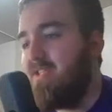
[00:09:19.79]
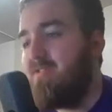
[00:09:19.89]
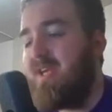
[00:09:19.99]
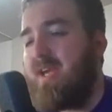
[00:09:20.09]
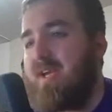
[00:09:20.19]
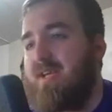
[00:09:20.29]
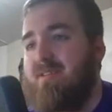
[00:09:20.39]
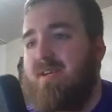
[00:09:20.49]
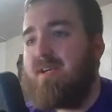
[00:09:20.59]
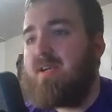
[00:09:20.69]
You can't
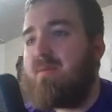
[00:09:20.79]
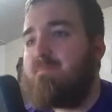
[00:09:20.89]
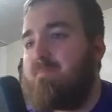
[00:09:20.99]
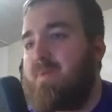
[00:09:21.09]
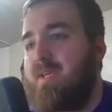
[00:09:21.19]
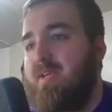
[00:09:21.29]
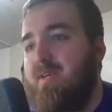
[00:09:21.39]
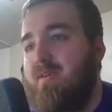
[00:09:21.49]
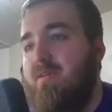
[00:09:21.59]
beat